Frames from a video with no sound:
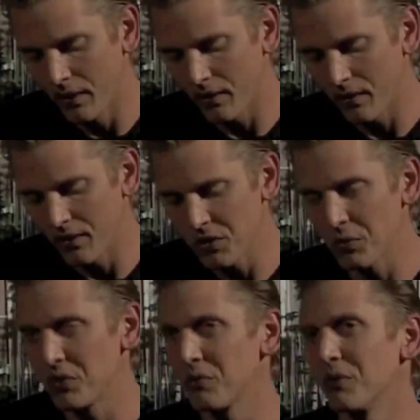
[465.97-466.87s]
that
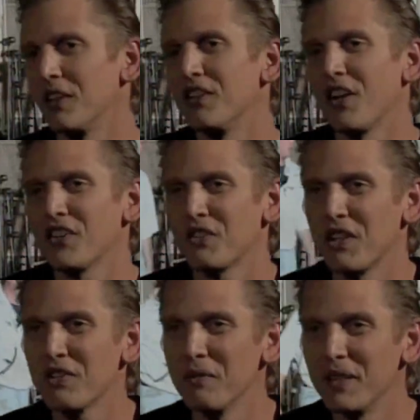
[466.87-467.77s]
this was really not a
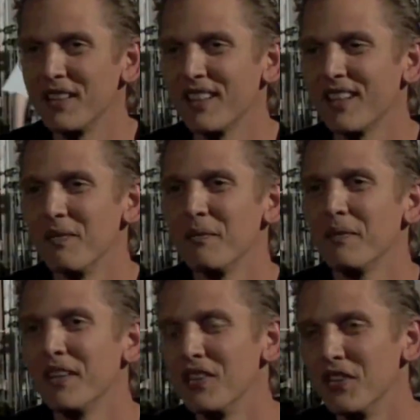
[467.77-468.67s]
stretch for me to
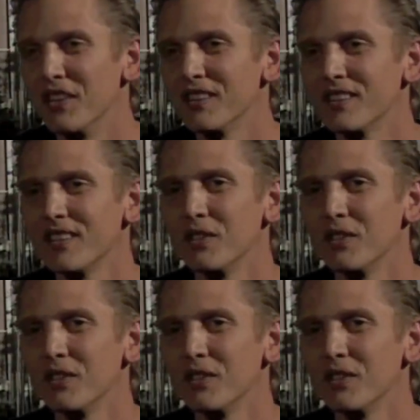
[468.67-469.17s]
come and do this.